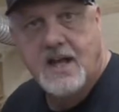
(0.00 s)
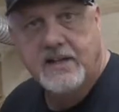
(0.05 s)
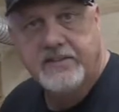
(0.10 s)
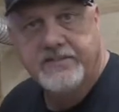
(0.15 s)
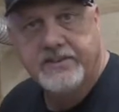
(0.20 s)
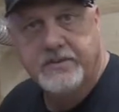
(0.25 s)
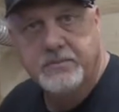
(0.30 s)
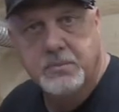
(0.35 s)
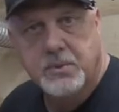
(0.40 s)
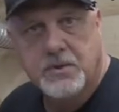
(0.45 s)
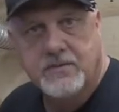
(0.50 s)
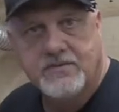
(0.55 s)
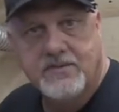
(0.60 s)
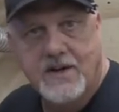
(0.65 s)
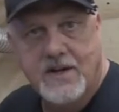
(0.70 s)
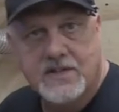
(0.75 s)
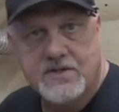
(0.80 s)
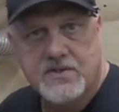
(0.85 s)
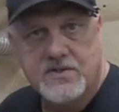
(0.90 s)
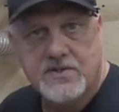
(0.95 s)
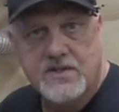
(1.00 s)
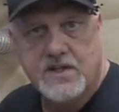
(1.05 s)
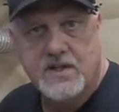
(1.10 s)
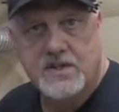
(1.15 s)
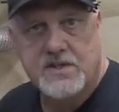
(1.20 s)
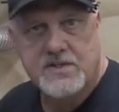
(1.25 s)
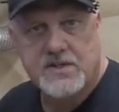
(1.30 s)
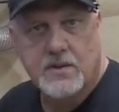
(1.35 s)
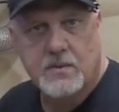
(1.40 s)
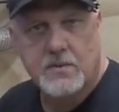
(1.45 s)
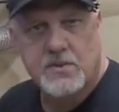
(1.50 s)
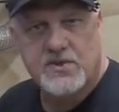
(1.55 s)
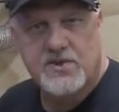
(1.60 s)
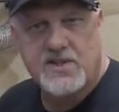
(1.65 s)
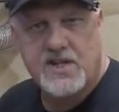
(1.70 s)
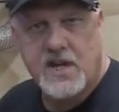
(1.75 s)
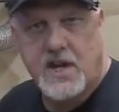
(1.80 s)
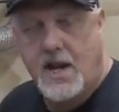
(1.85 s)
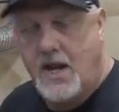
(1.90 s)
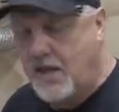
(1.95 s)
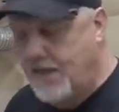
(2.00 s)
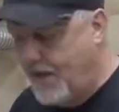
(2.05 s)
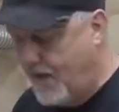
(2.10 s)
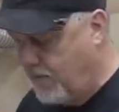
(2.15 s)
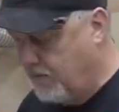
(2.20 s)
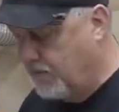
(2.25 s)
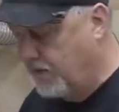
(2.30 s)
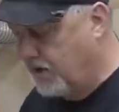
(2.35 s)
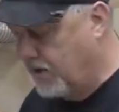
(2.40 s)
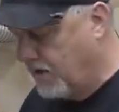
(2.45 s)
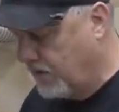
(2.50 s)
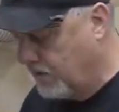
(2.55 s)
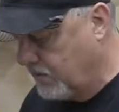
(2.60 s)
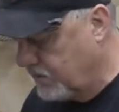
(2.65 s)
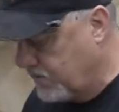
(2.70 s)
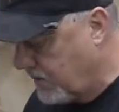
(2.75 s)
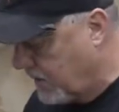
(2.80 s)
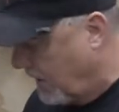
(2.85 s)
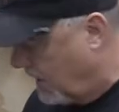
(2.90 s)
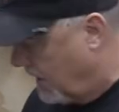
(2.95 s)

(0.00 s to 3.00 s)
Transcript: of imperfections in it. So we'll see how that one goes.